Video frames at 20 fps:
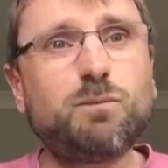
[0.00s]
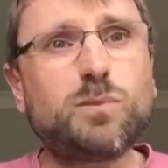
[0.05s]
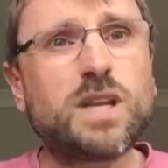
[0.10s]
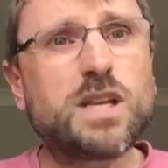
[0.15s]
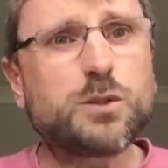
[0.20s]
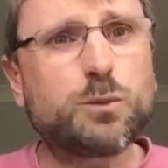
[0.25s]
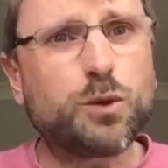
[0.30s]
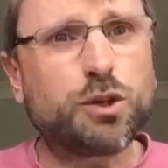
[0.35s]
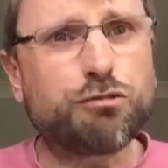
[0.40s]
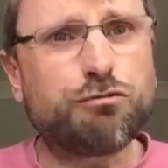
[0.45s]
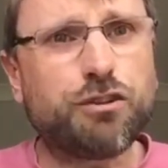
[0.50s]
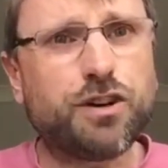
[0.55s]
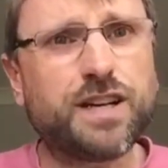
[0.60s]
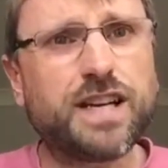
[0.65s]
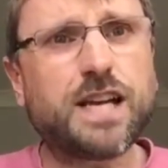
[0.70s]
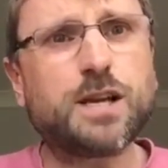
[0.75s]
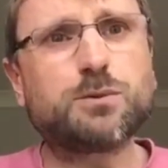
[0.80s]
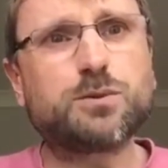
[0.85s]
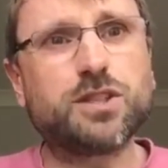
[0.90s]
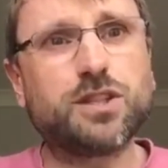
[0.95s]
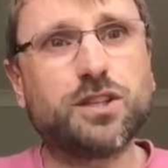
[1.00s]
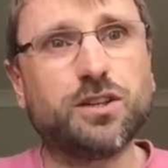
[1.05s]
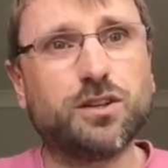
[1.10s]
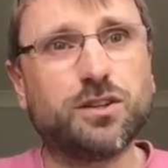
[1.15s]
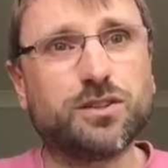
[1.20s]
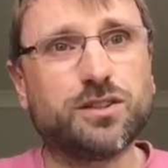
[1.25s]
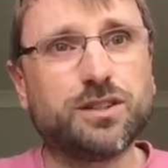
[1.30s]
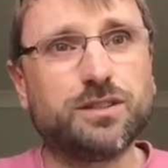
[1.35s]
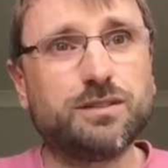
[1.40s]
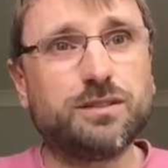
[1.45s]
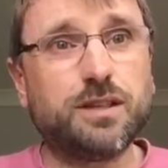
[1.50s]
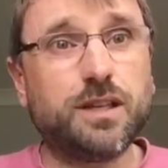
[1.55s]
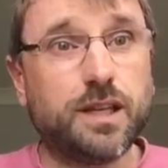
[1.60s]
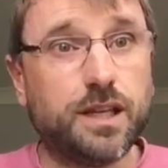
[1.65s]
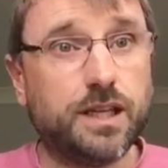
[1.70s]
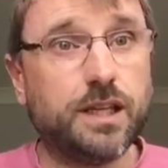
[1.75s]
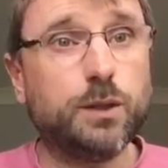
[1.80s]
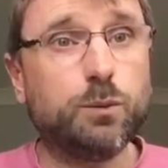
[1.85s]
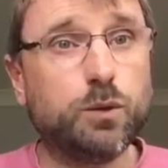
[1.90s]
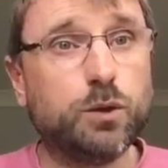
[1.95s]
as we cry out to God,
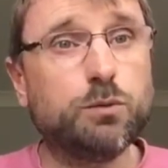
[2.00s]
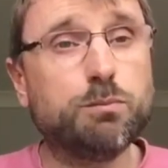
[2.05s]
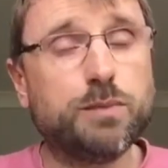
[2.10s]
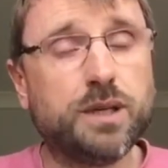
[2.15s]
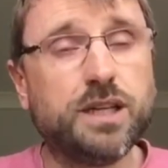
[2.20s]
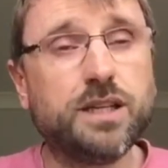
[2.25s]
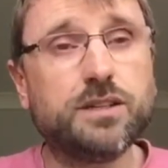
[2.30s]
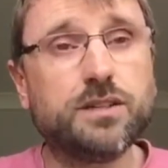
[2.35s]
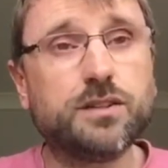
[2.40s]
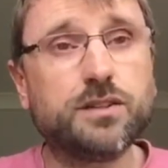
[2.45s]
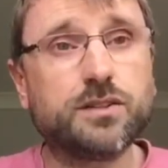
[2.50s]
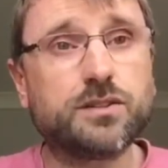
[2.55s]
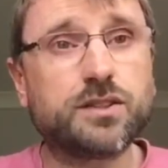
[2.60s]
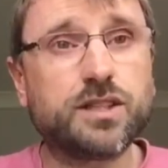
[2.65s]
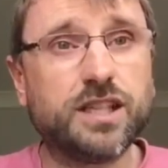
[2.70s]
he will meet us.